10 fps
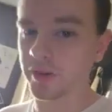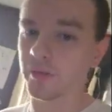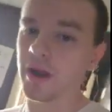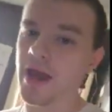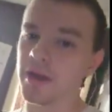So
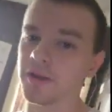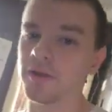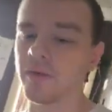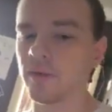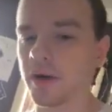what I had to
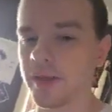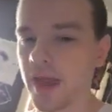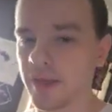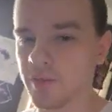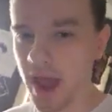do was I
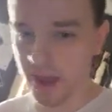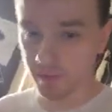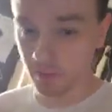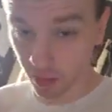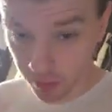had to
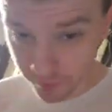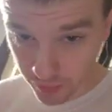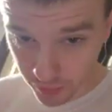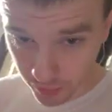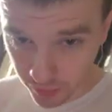pack more
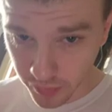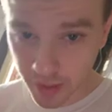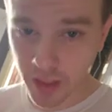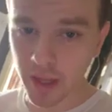food